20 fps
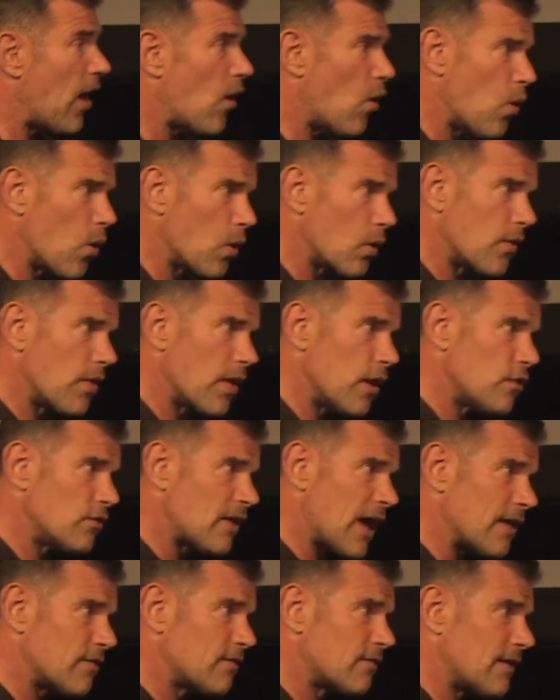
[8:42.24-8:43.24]
All of those
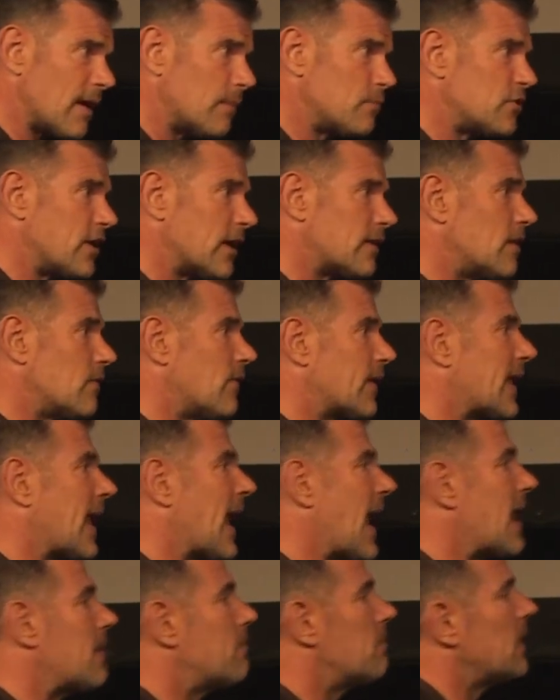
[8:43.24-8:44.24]
are subjective and
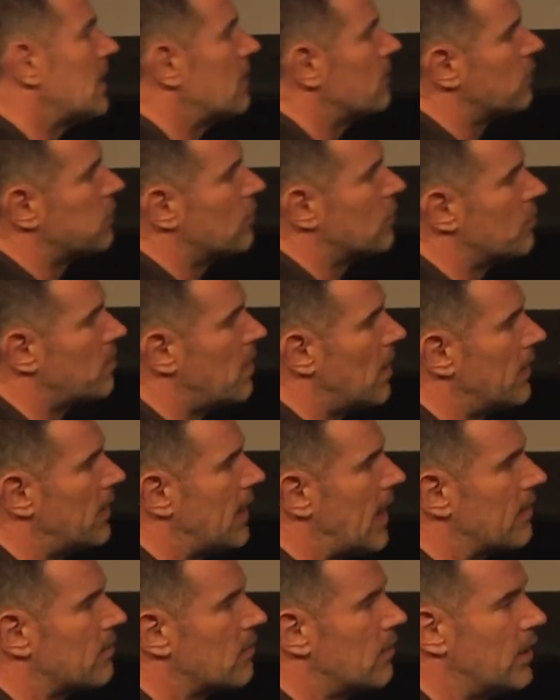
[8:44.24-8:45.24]
can be influenced by
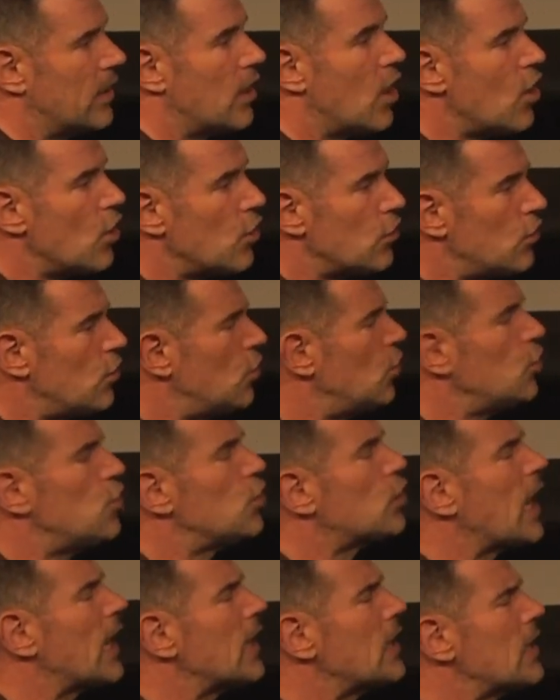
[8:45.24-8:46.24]
the athlete.
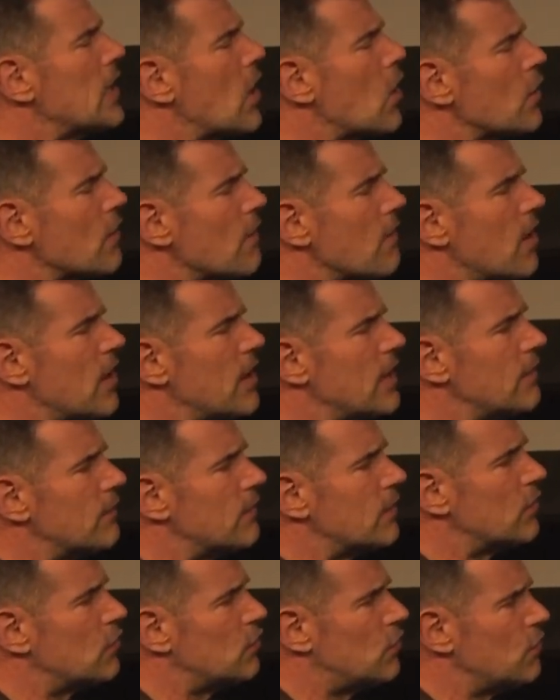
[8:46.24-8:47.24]
You cannot
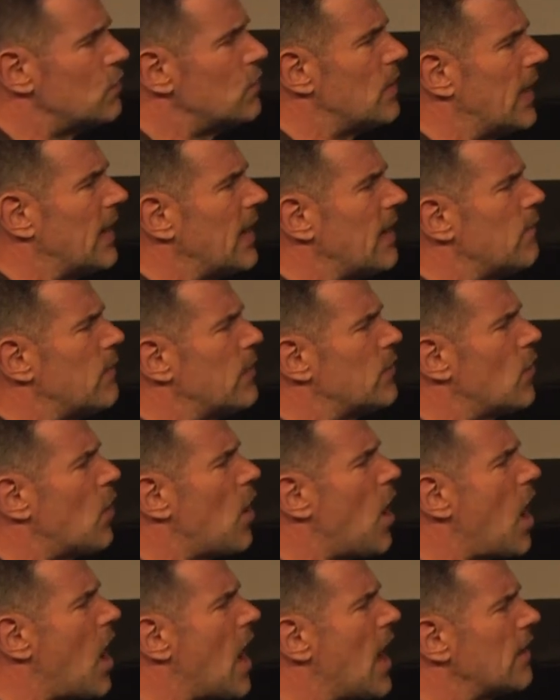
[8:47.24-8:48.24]
even do that with
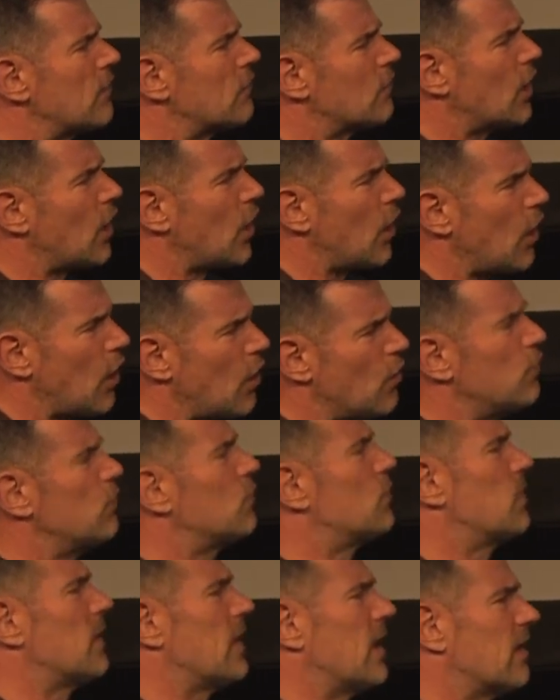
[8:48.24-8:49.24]
your eyes
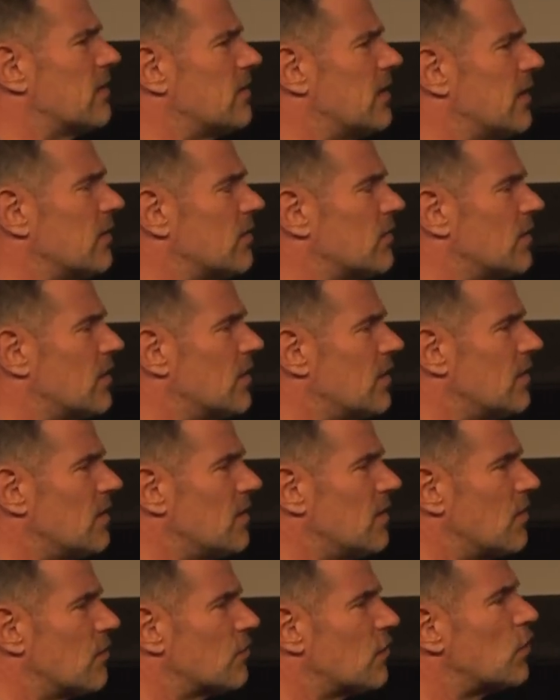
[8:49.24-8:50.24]
closed with our test.
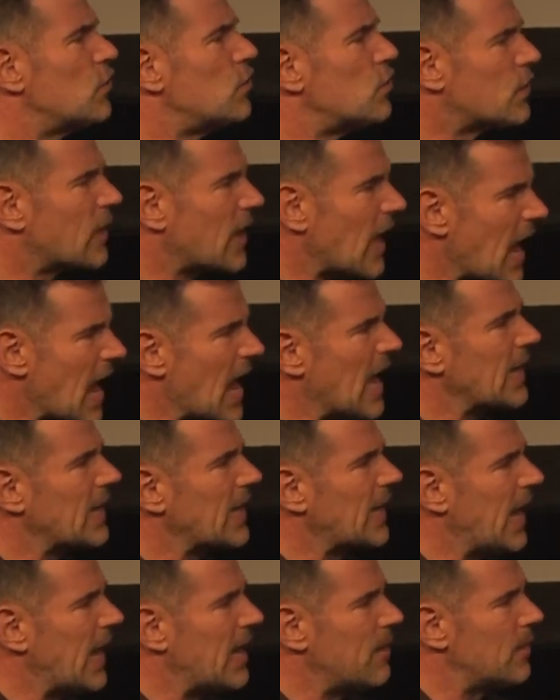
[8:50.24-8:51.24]
So you
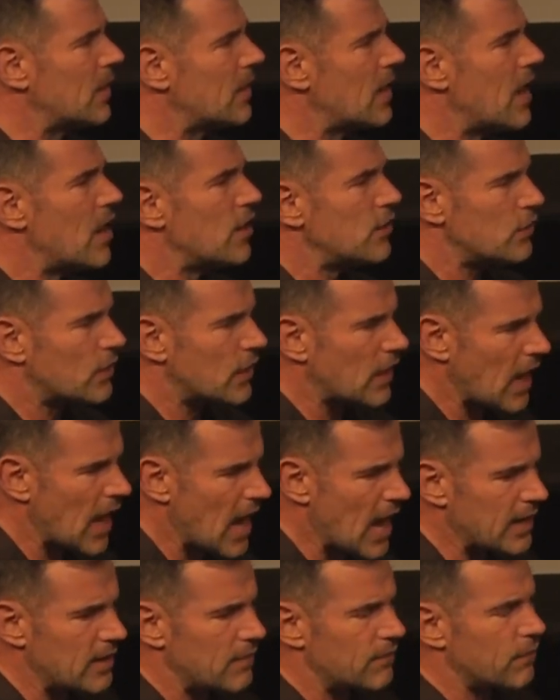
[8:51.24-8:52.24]
can't game it, you
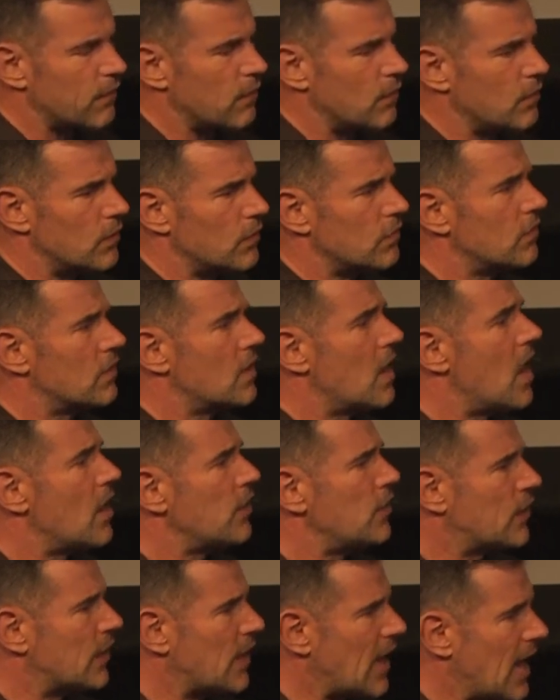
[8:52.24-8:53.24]
can't influence,
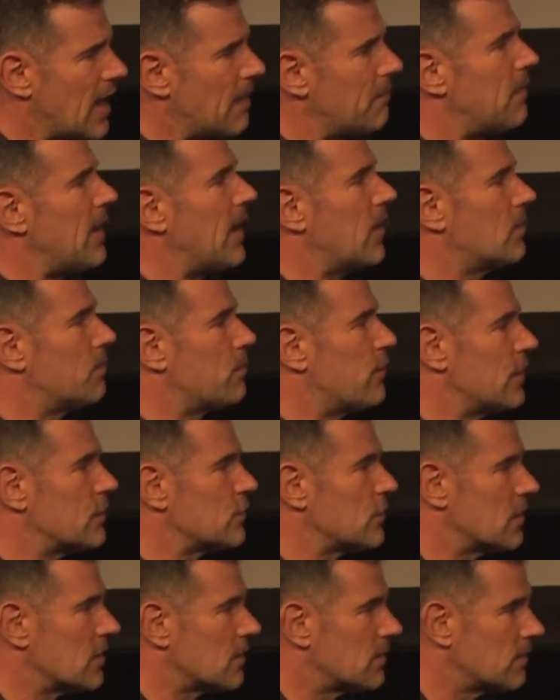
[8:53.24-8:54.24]
you can't bow to
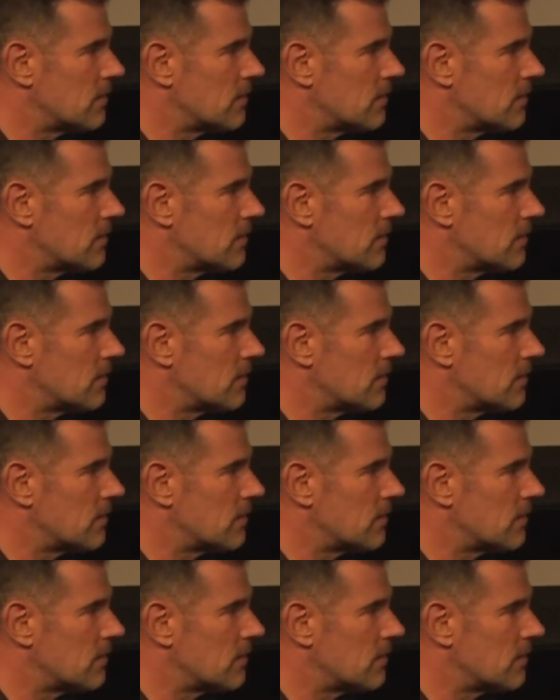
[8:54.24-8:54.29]
pressure.